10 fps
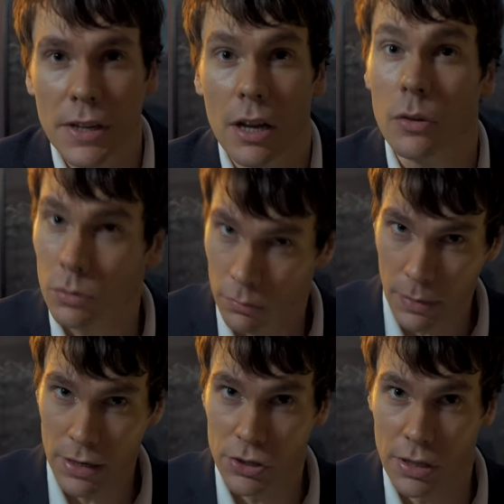video,
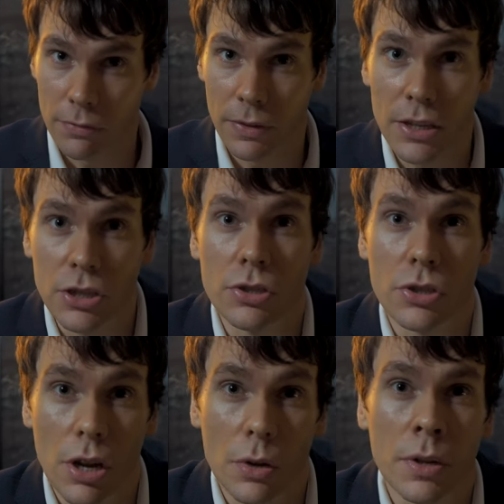Managing Inflation,
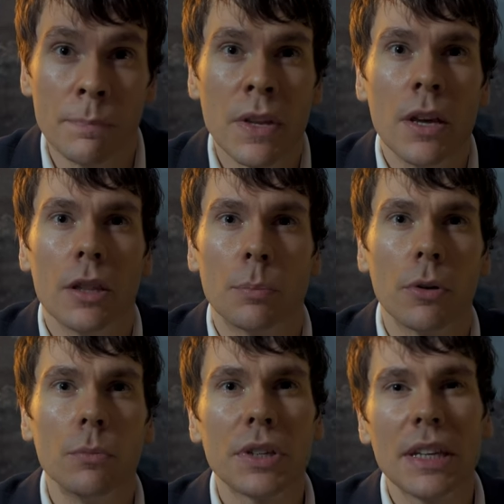showed, the
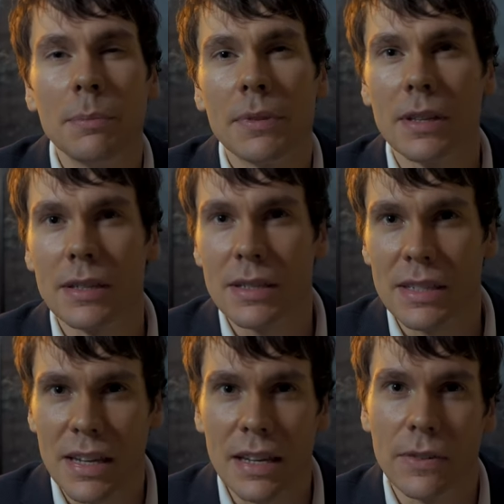problem with keeping things in
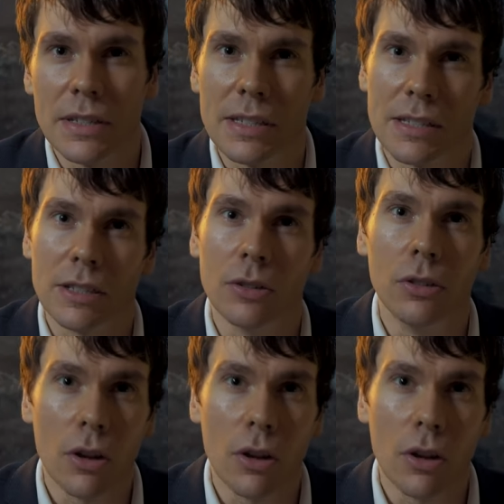savings is that your